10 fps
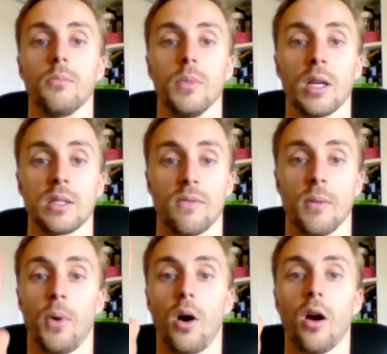Because if the
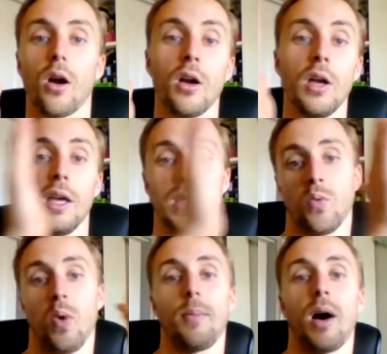bar is
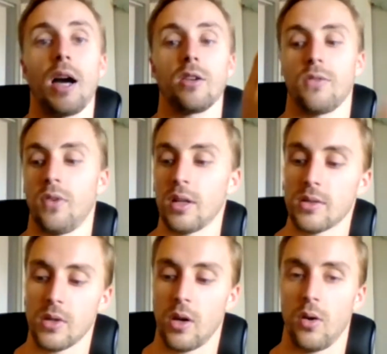way behind your foot,
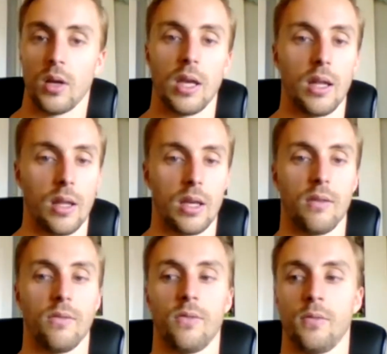so again, like
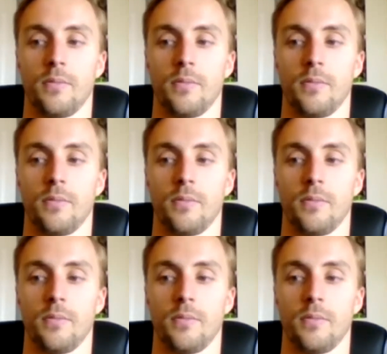if